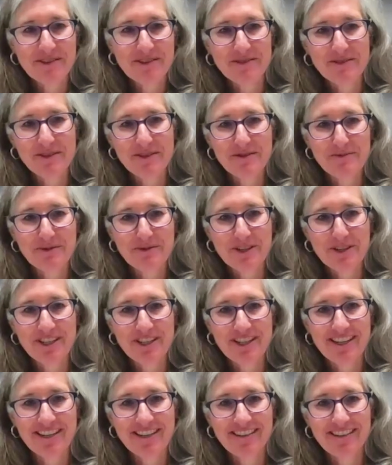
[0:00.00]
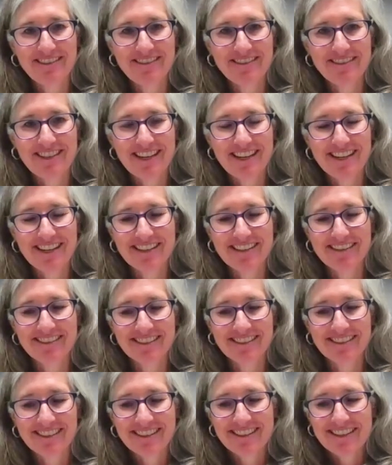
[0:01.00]
I so appreciate you taking
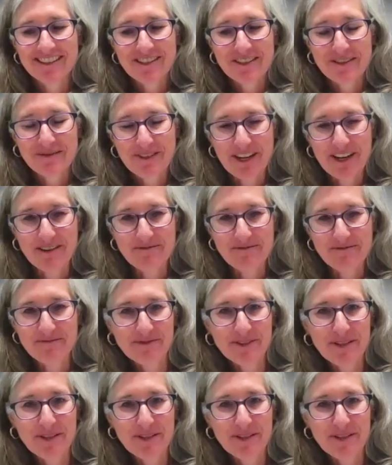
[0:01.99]
some time